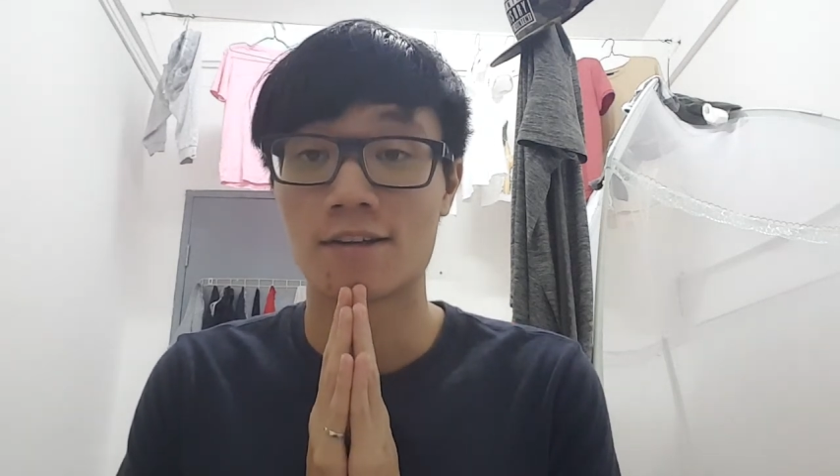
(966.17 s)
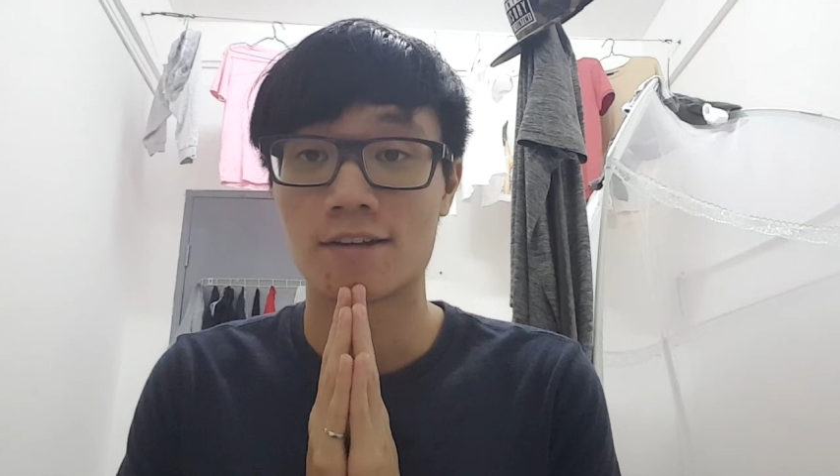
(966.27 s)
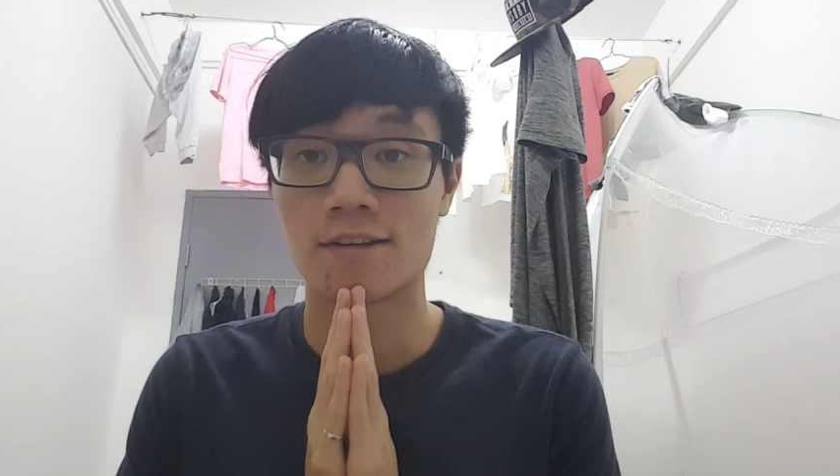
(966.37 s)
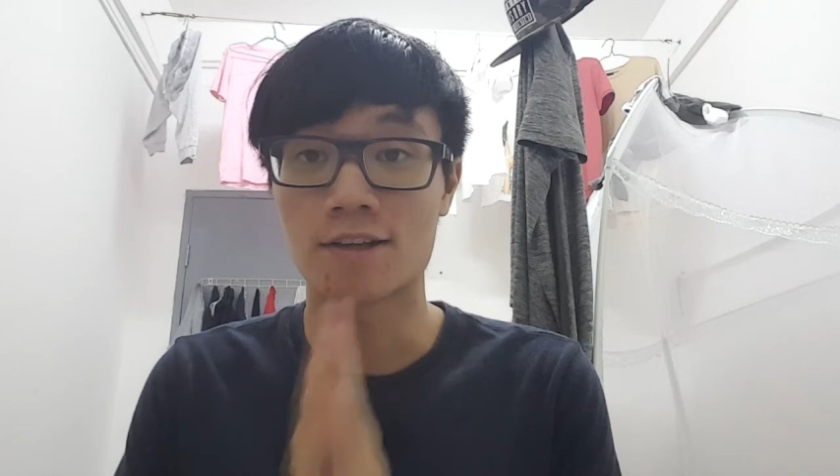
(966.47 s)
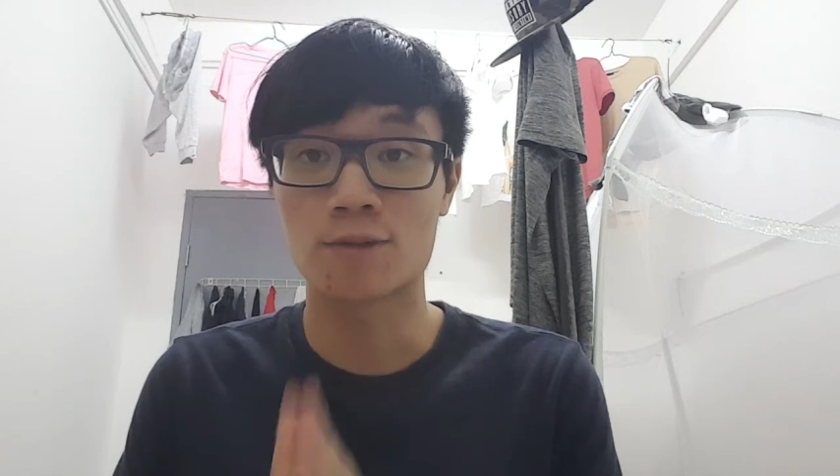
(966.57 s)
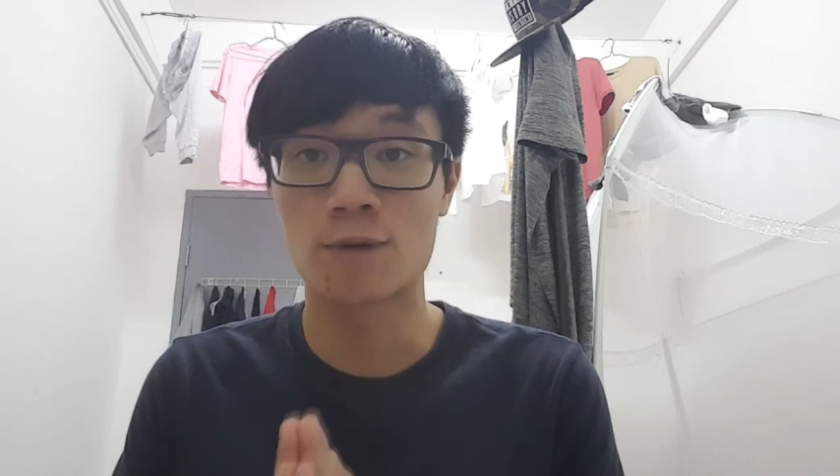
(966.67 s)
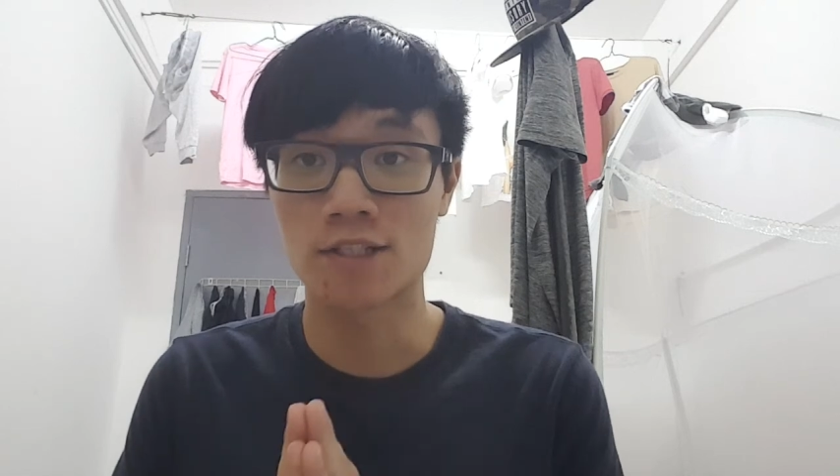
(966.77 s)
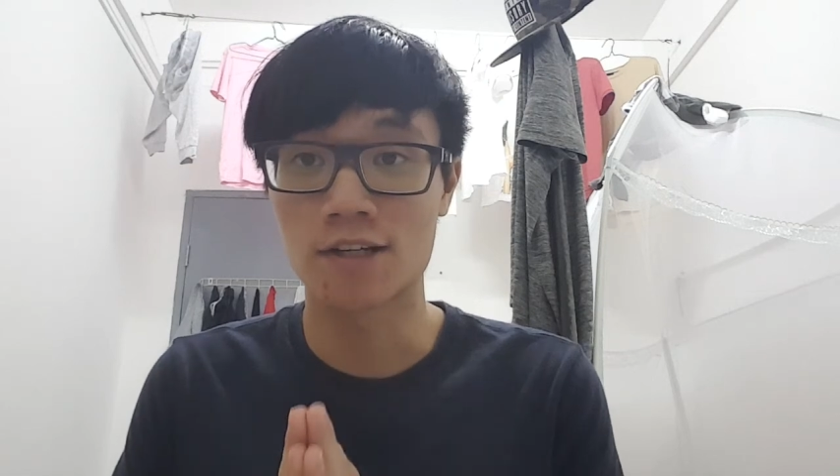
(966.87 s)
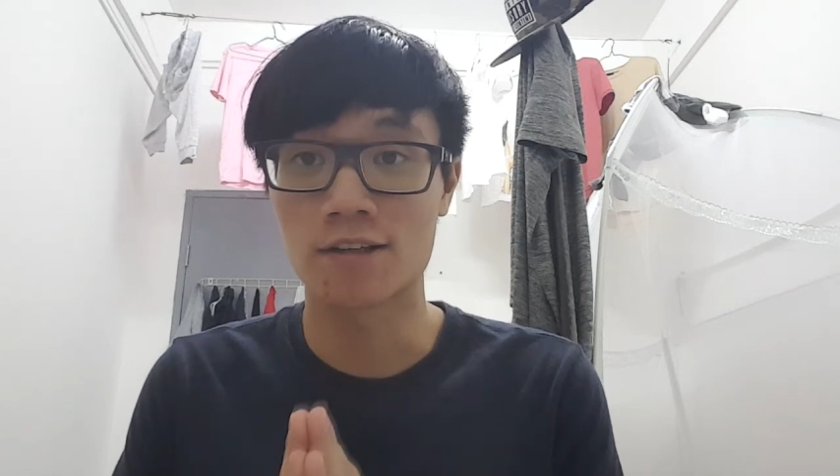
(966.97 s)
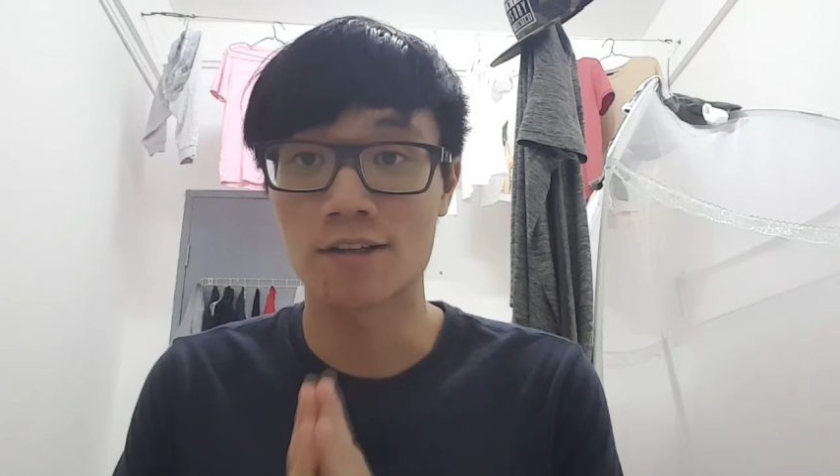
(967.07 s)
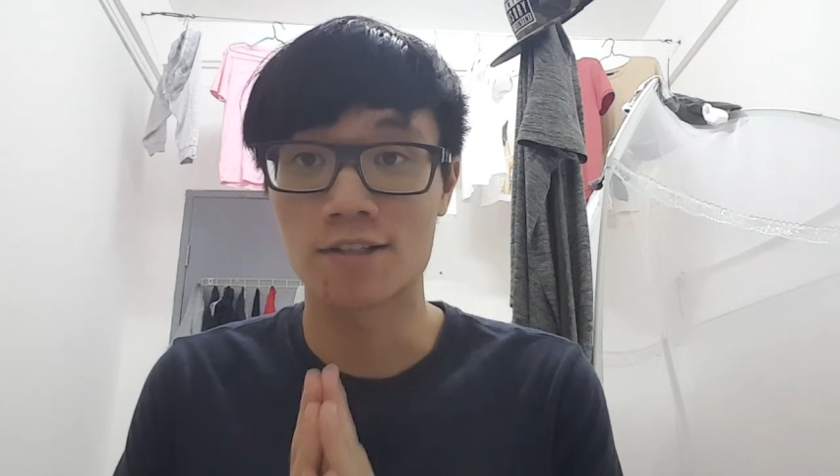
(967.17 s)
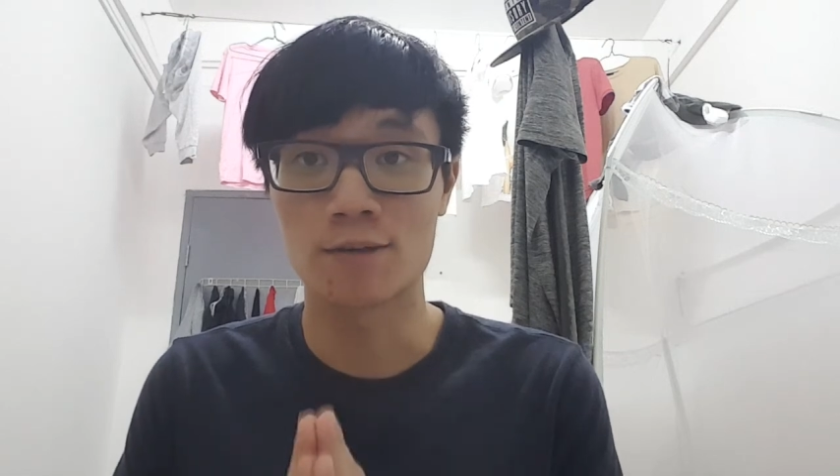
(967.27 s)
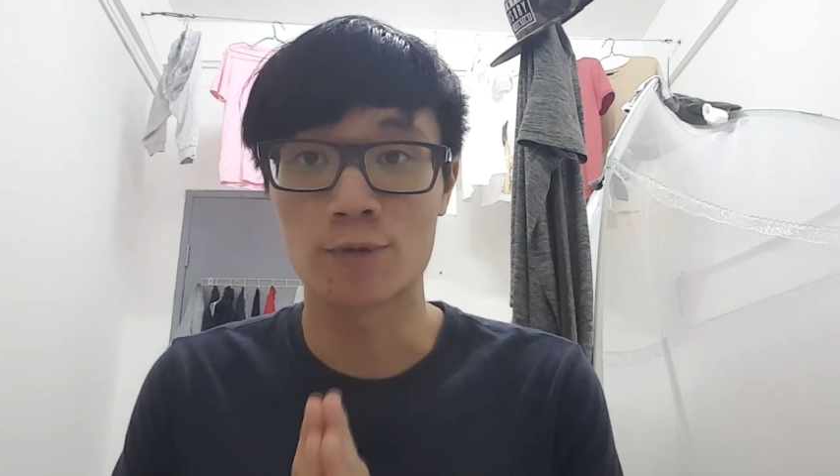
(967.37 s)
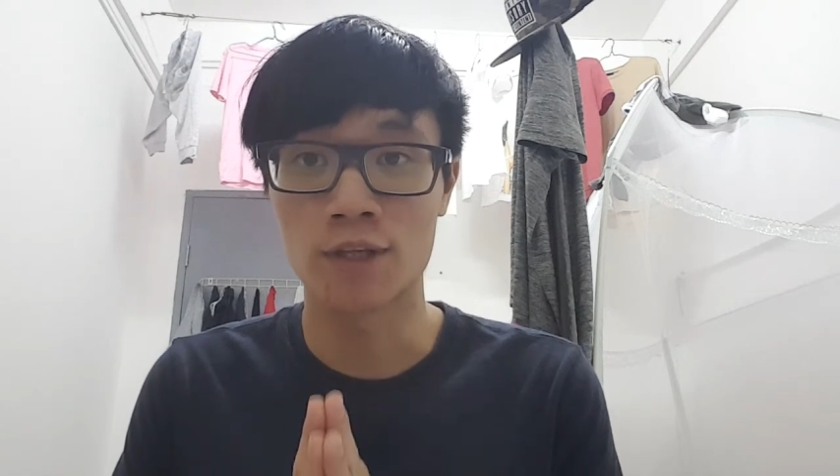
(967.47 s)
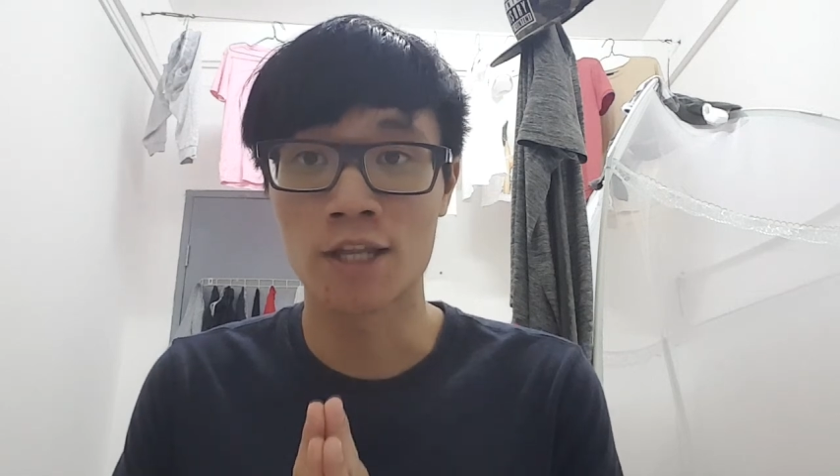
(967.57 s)
Thanks for watching. This is a
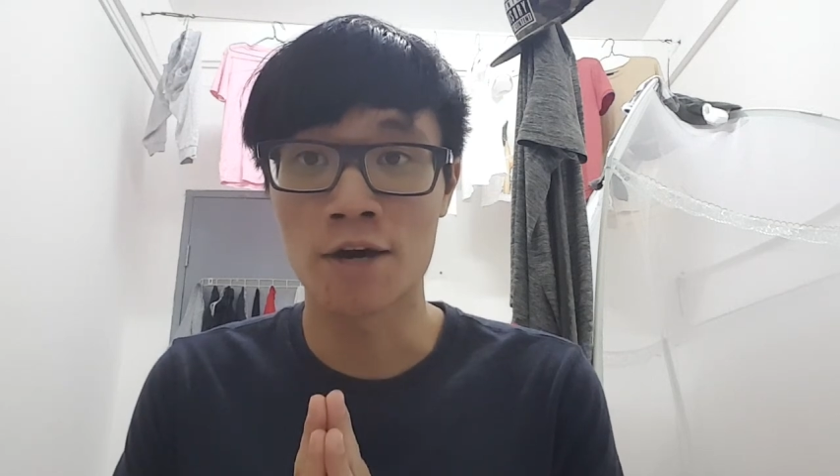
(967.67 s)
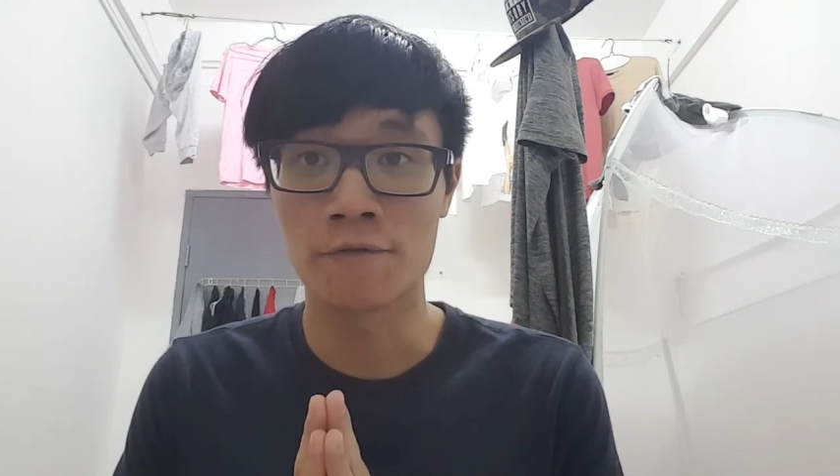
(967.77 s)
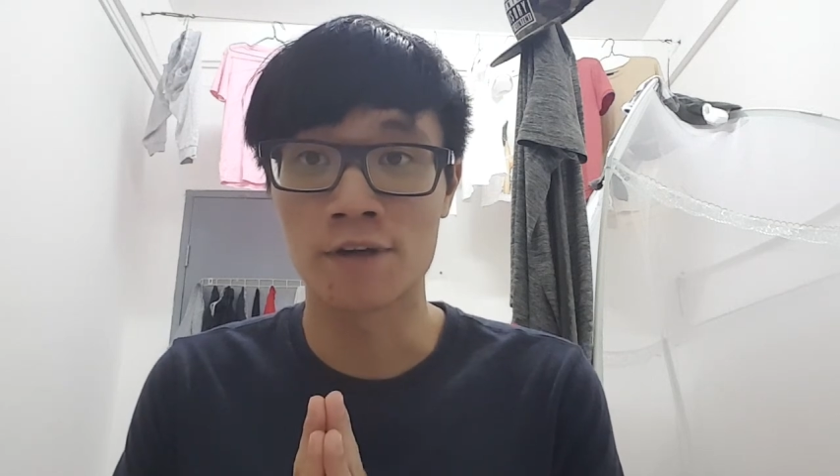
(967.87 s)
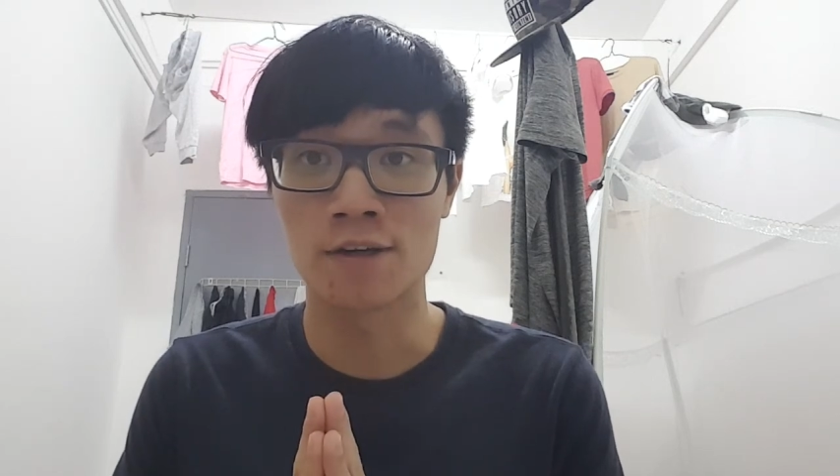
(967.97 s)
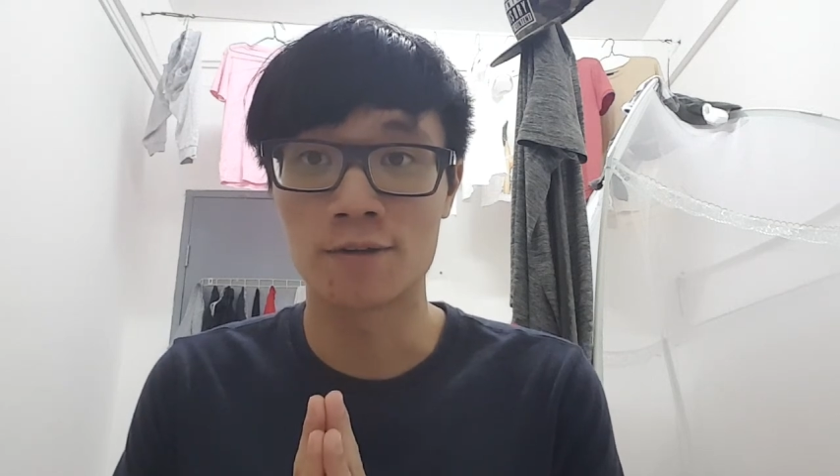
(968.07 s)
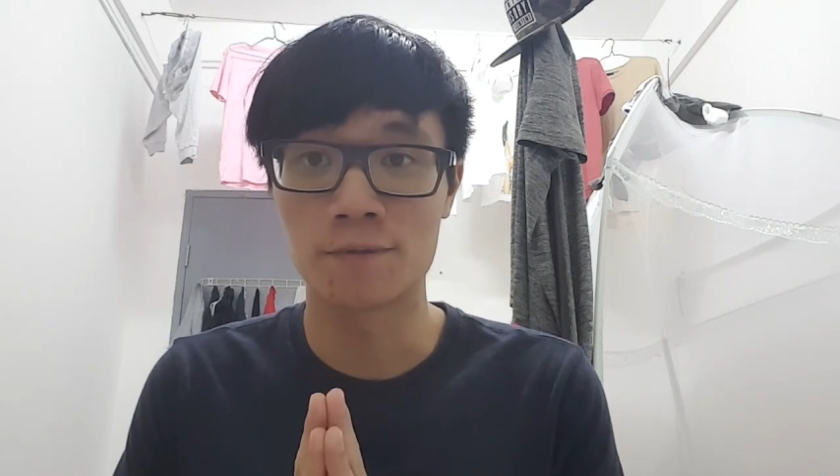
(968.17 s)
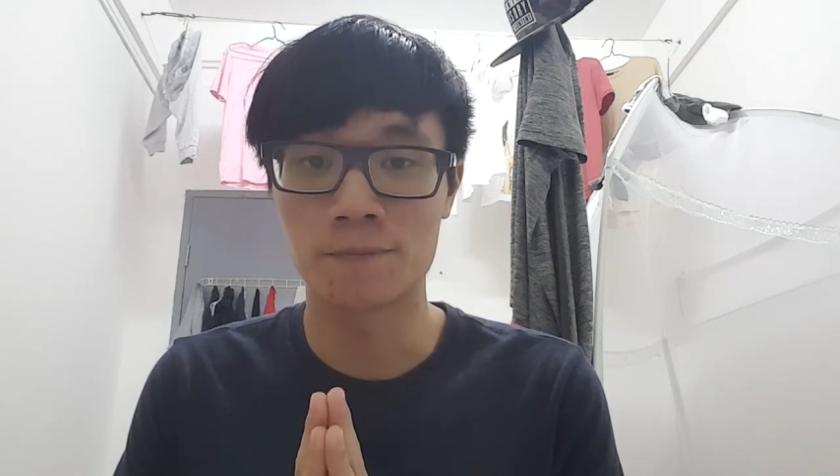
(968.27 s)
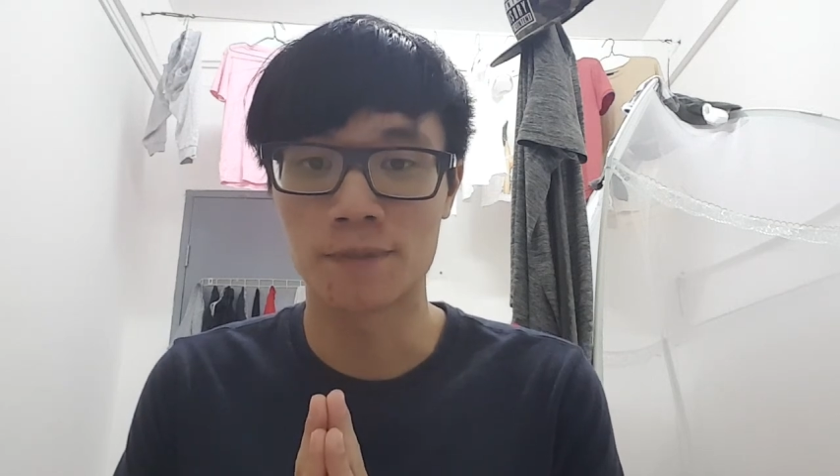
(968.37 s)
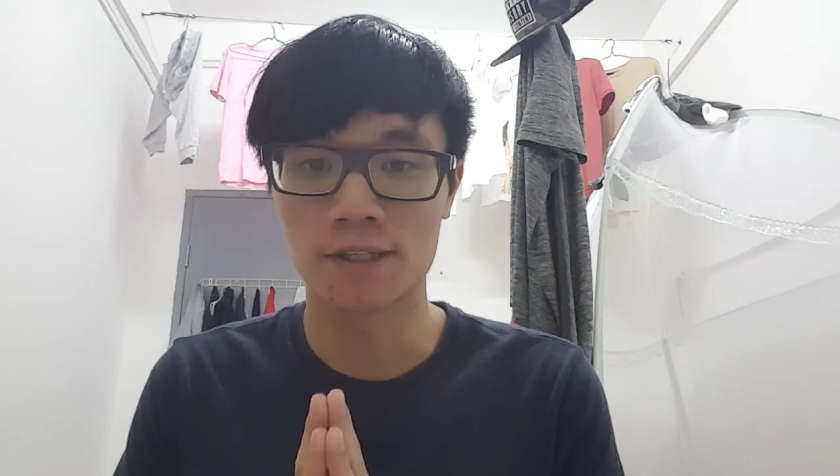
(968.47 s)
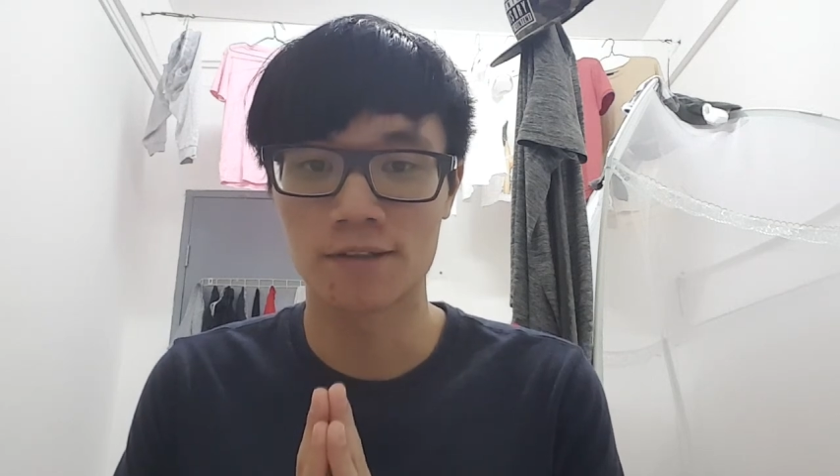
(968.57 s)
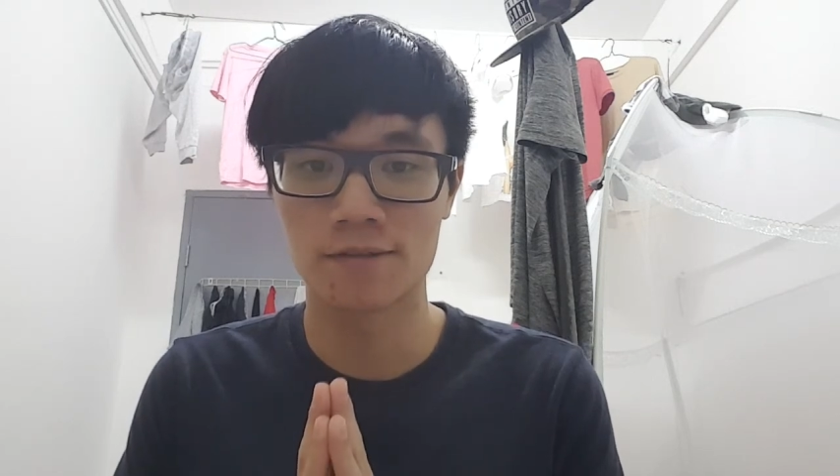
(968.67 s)
really long video, but